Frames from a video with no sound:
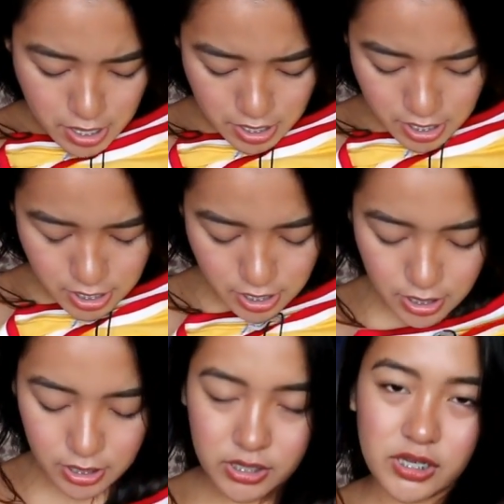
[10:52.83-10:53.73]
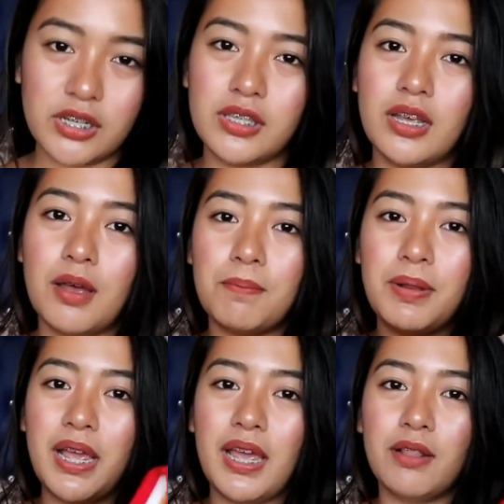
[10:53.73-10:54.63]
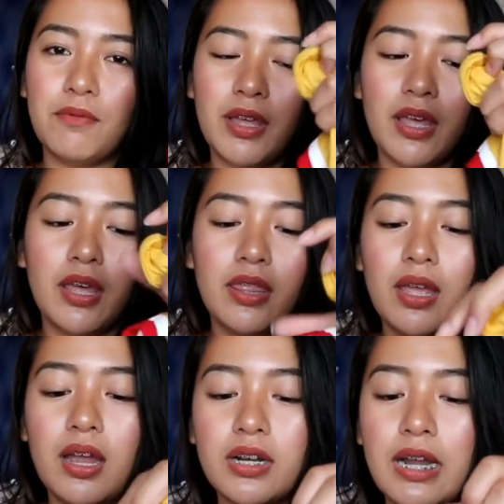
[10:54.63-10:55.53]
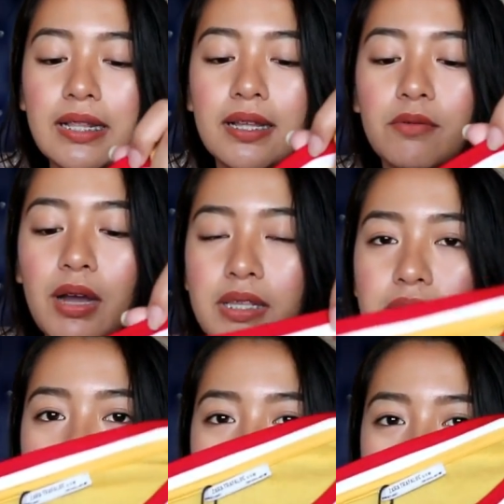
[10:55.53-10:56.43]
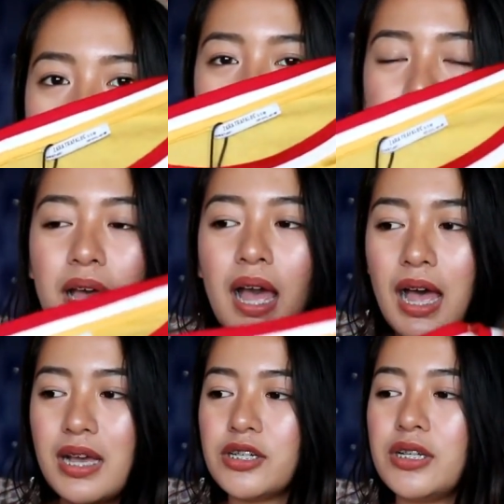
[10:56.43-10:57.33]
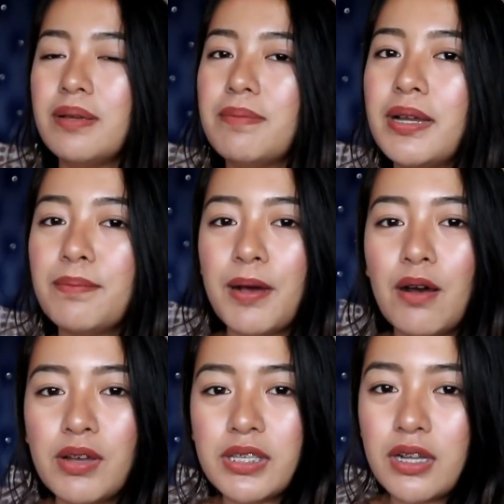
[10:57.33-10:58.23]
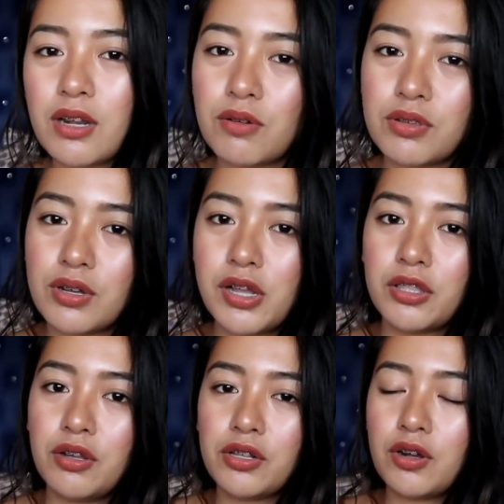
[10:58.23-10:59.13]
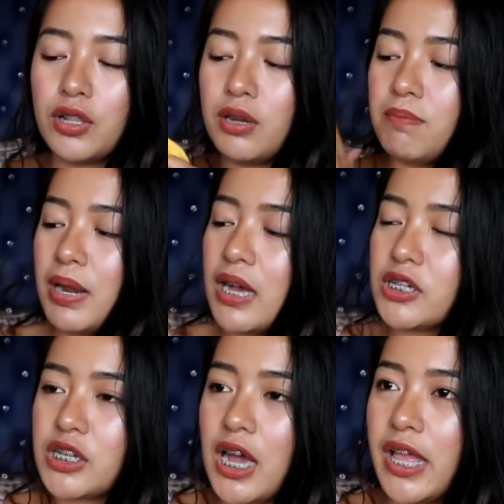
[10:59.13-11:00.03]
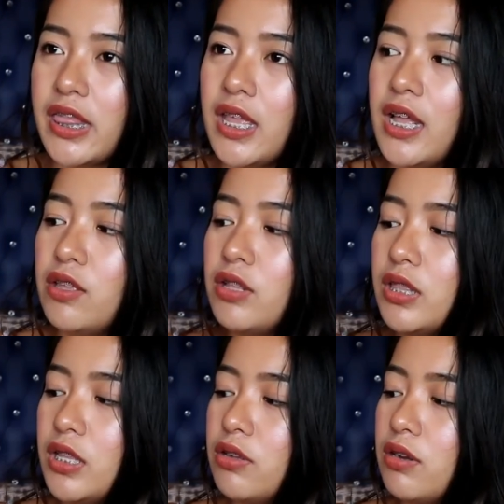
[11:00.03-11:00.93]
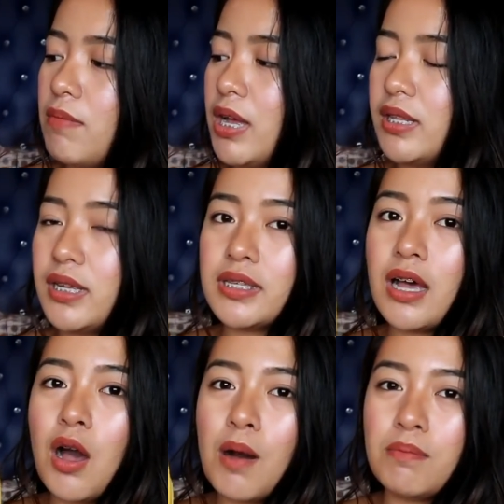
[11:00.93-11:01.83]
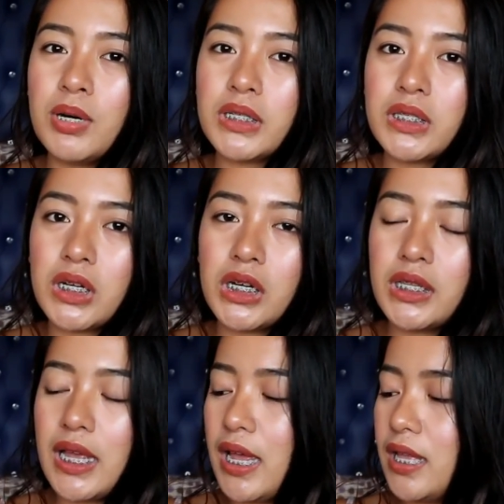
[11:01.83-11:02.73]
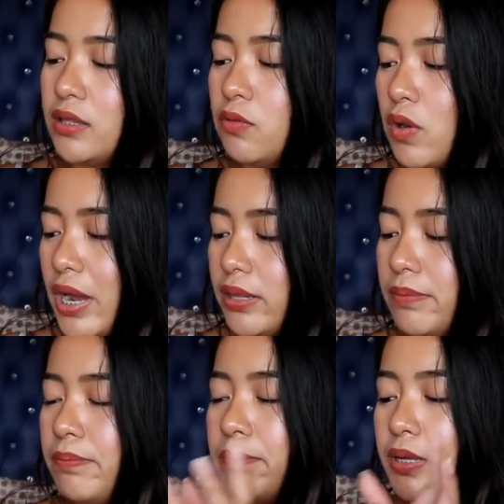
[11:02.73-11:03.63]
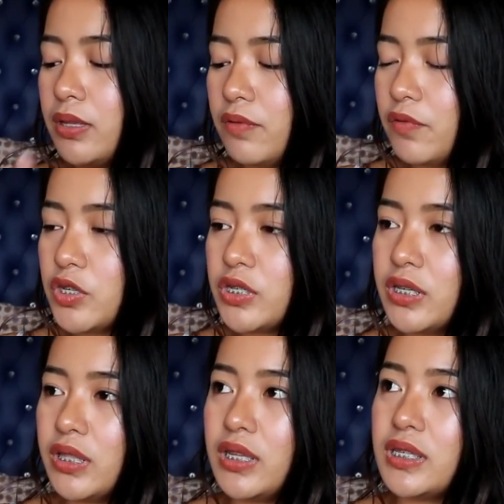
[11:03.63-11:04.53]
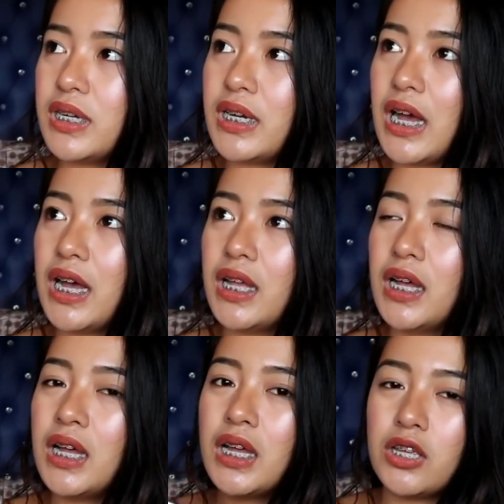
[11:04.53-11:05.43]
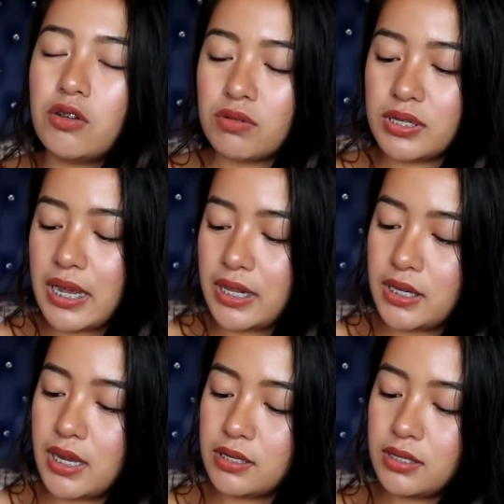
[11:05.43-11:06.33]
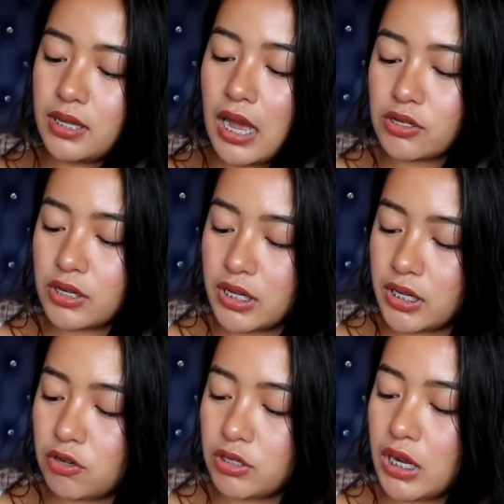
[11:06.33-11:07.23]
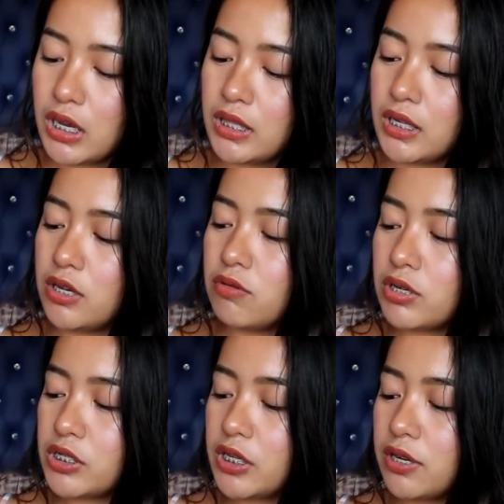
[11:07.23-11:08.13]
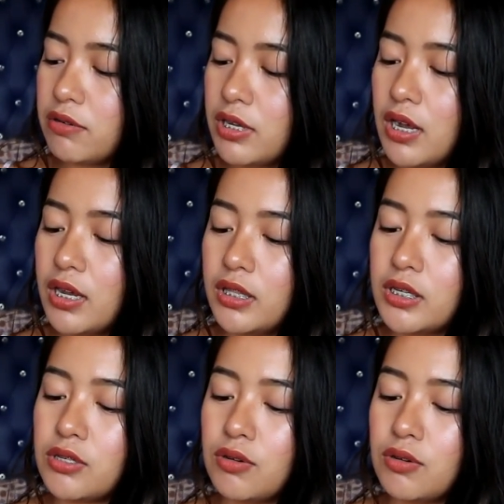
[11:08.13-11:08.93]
And it's just plain with red and white stripes. Actually, mayroon pa akong isang nagustuhan doon. Color black siya. And then, nandito naman is mustard and white. But unfortunately, sira yung side niya. Actually, hindi ko nakita. Yung cashier yung nakakita.